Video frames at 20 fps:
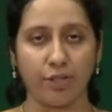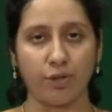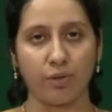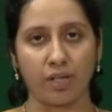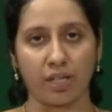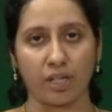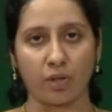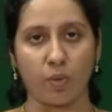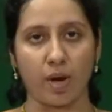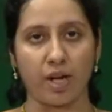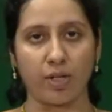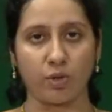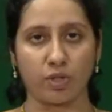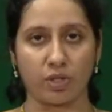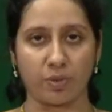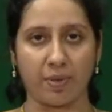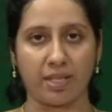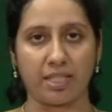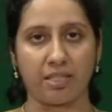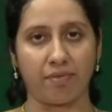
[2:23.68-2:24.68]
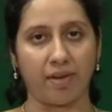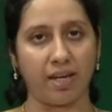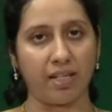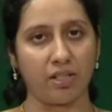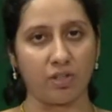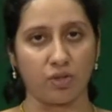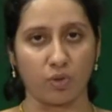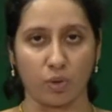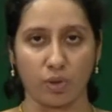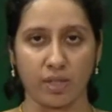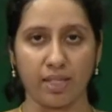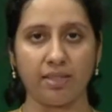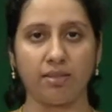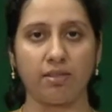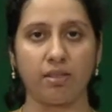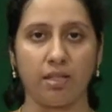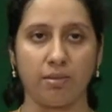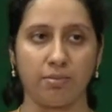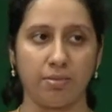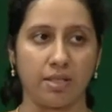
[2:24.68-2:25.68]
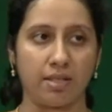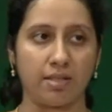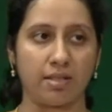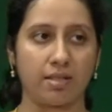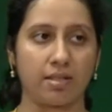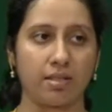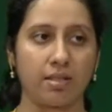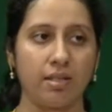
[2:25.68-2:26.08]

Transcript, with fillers: required to specify it is only 3 bits.